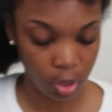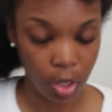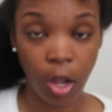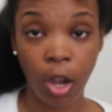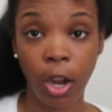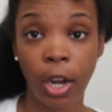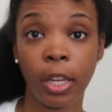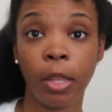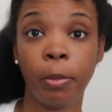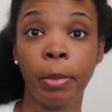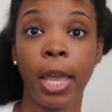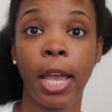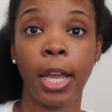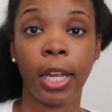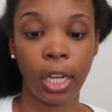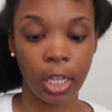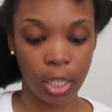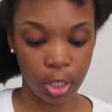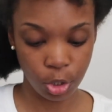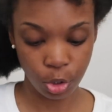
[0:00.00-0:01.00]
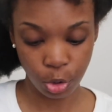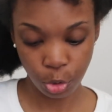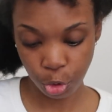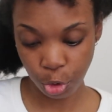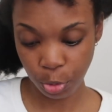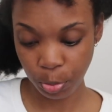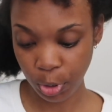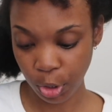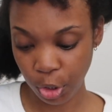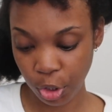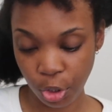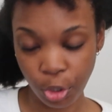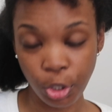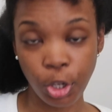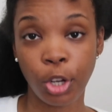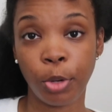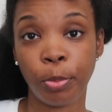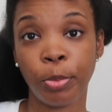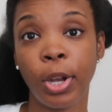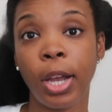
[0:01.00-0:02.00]
All right, let me act like a YouTuber and show
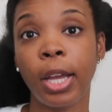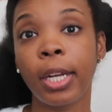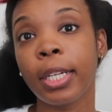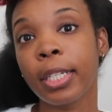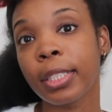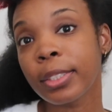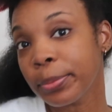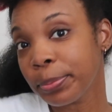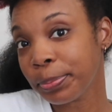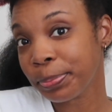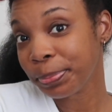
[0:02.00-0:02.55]
y'all the product.